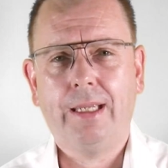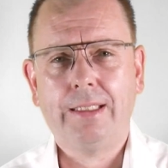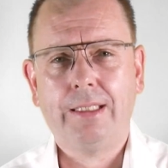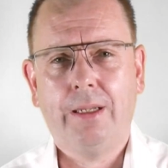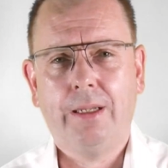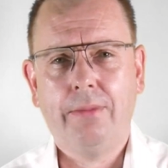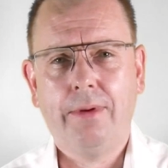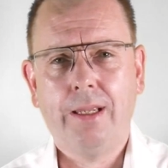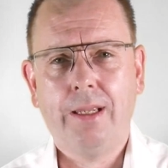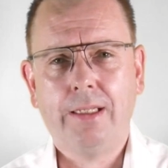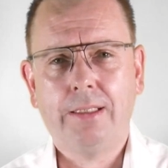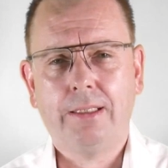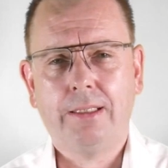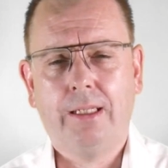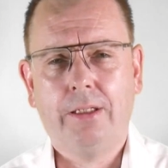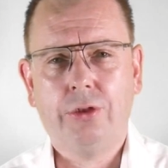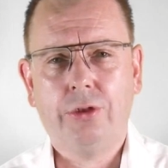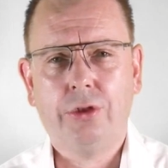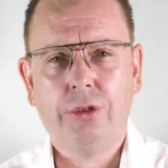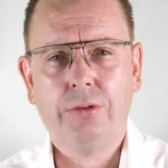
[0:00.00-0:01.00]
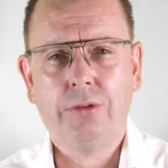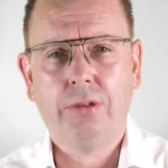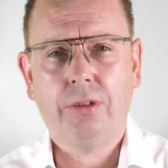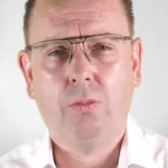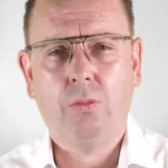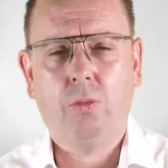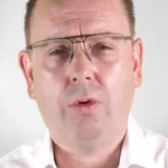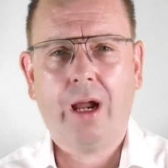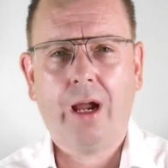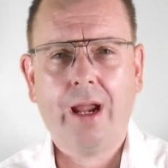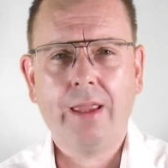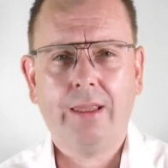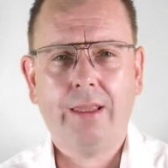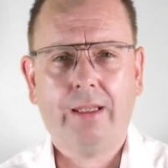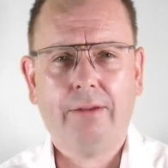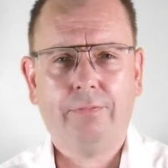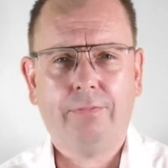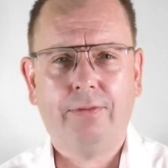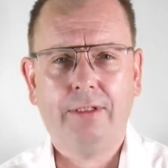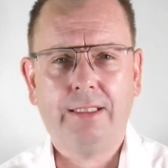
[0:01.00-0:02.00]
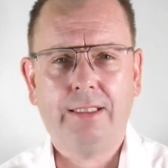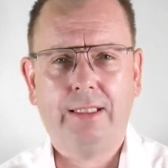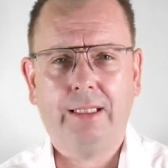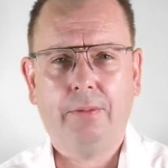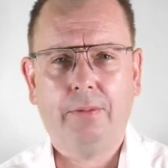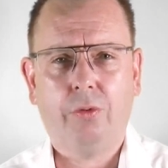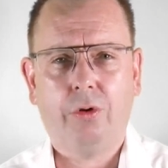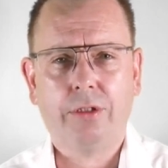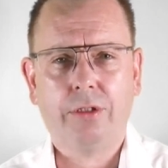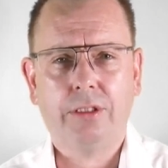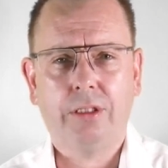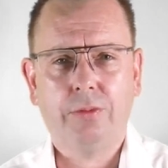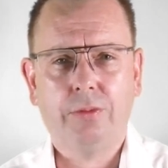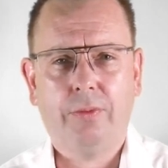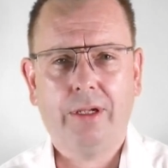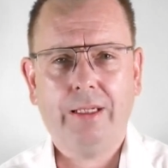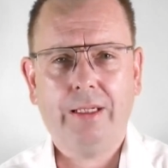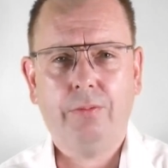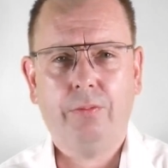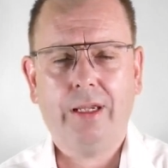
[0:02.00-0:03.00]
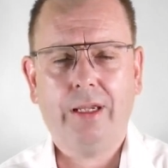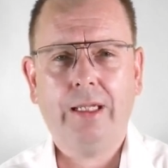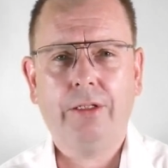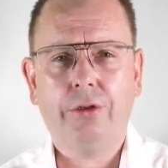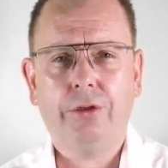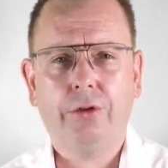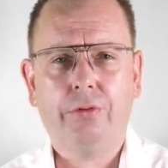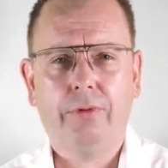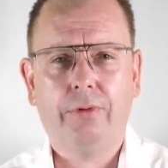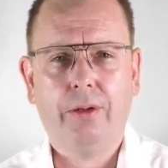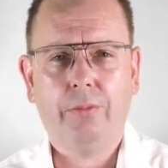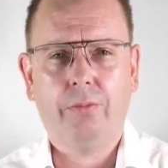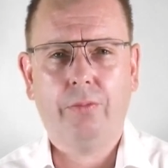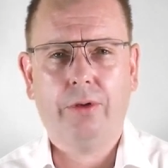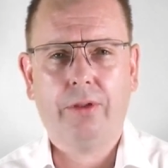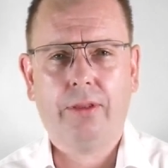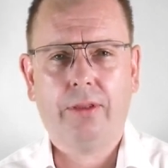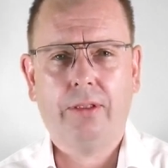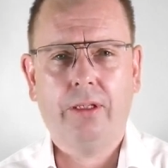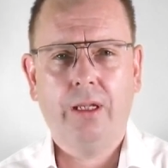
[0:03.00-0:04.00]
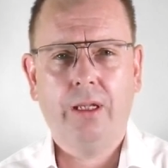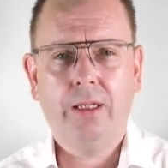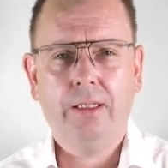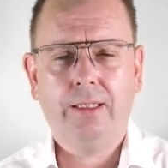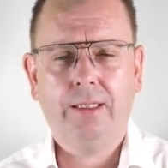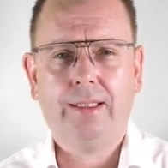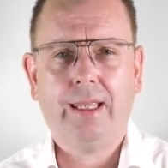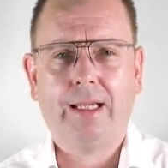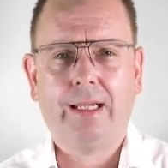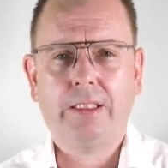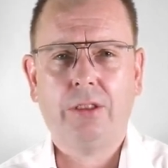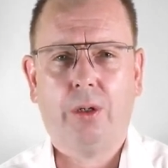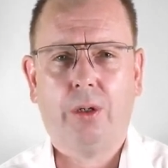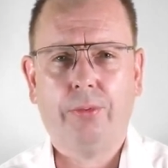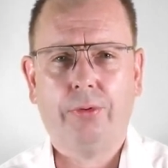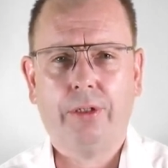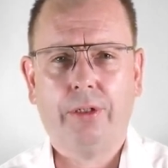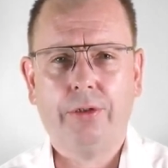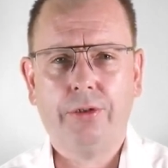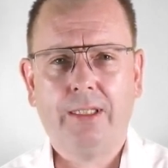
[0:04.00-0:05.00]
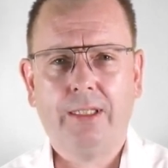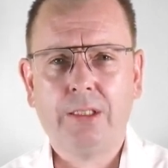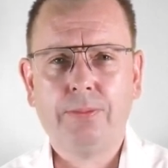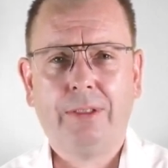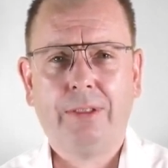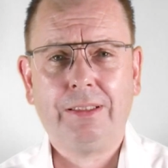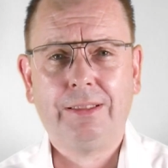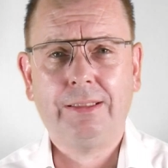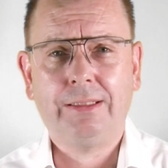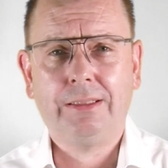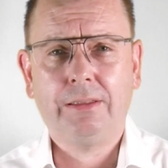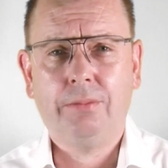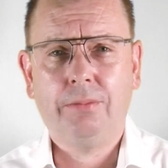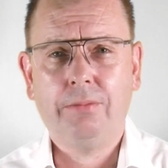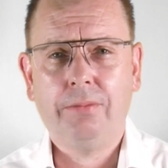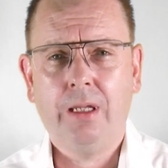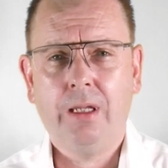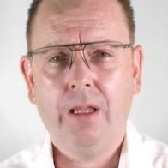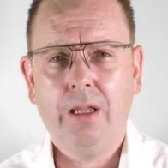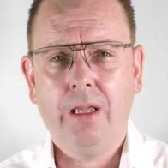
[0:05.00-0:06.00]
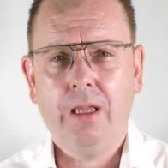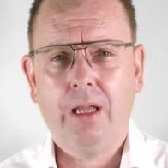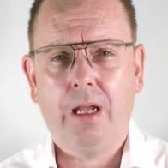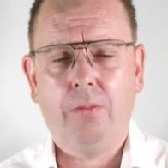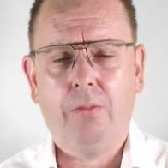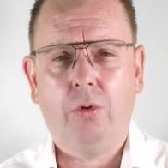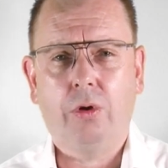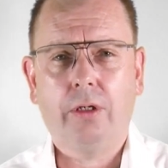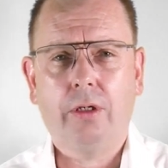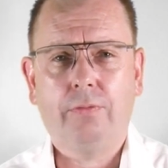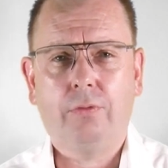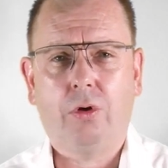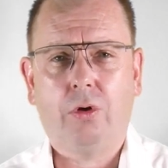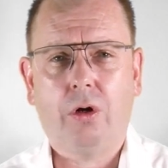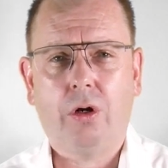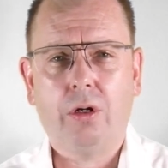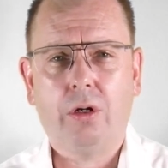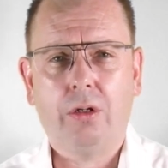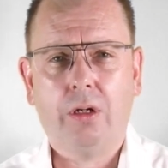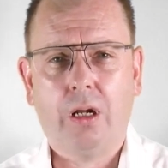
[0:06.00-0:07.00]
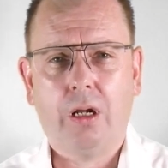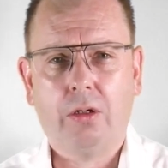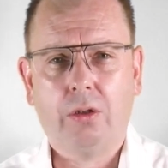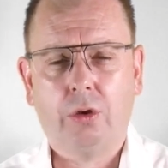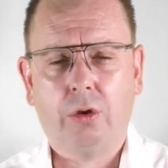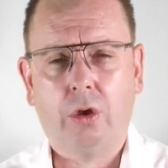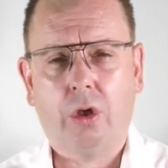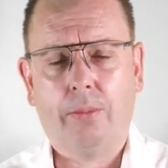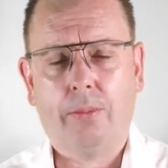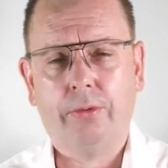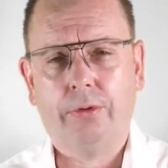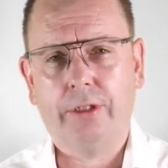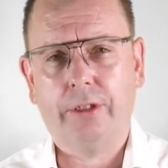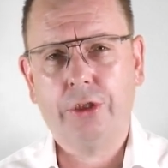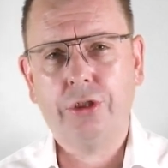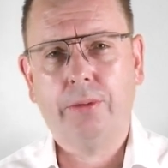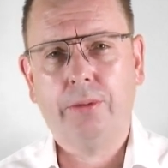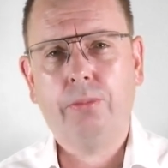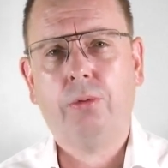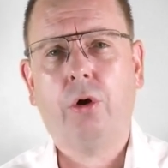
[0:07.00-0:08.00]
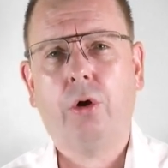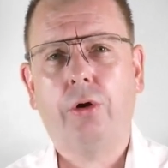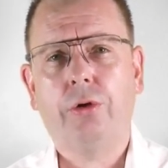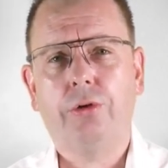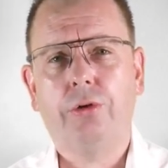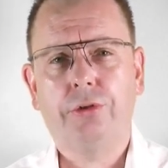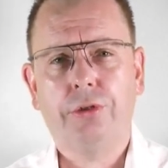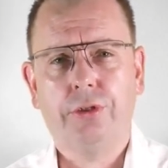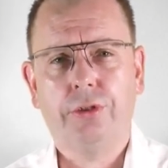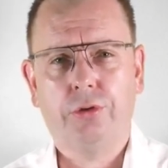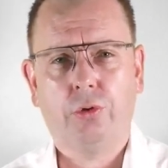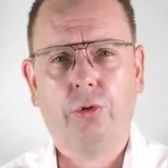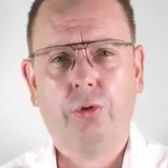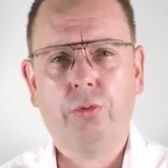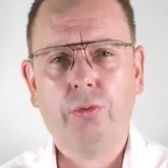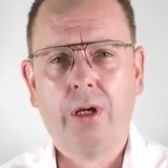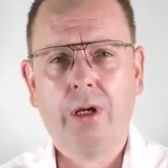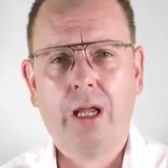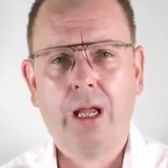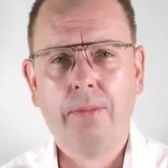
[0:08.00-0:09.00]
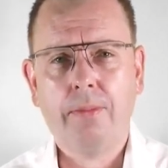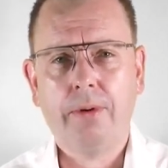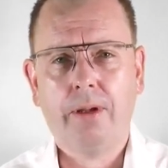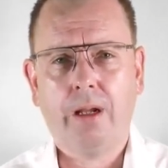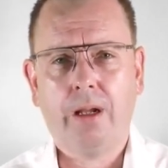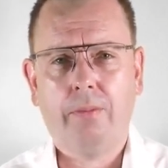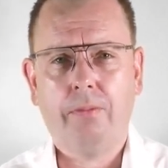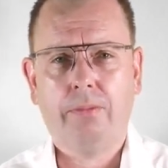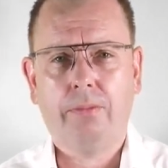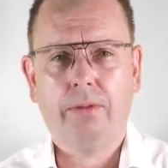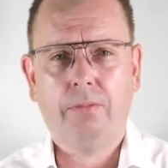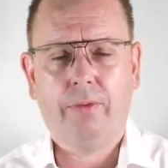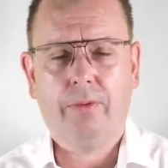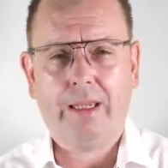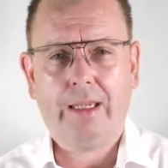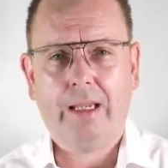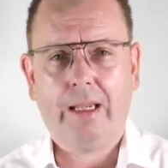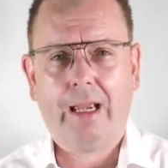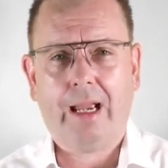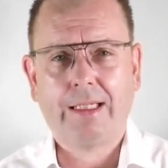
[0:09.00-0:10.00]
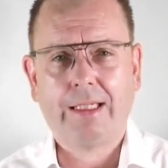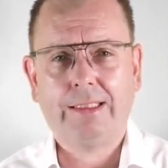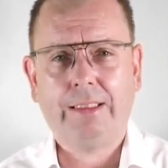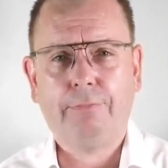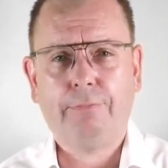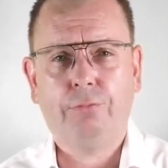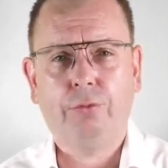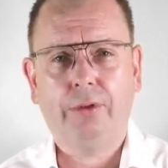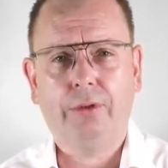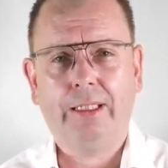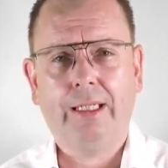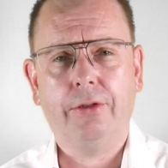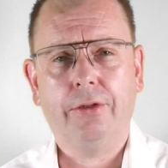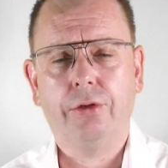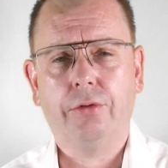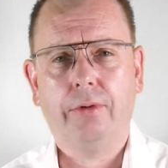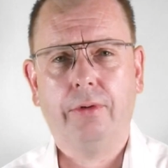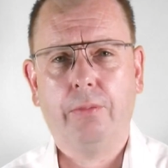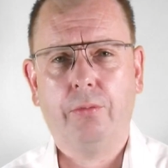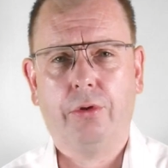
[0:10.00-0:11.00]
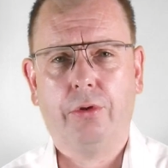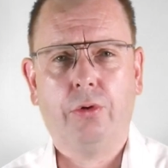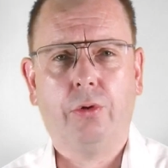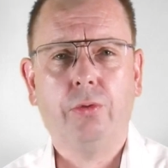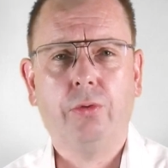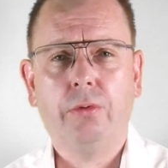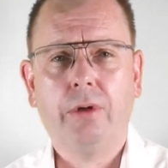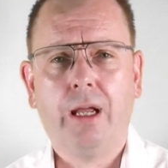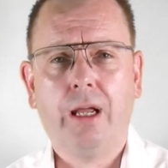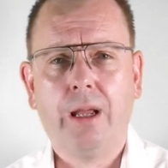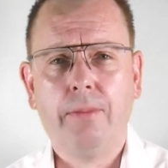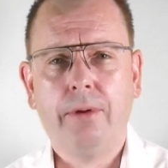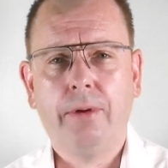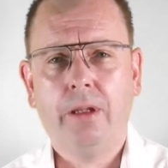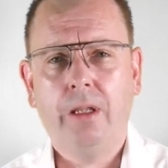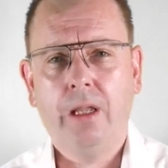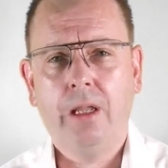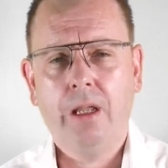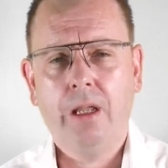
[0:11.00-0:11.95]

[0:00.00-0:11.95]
SMS, and just how that physically works is we integrate with the taxi operator's dispatch system, and one of our collaboration partners is AutoCab, and we actually fully integrate with AutoCab.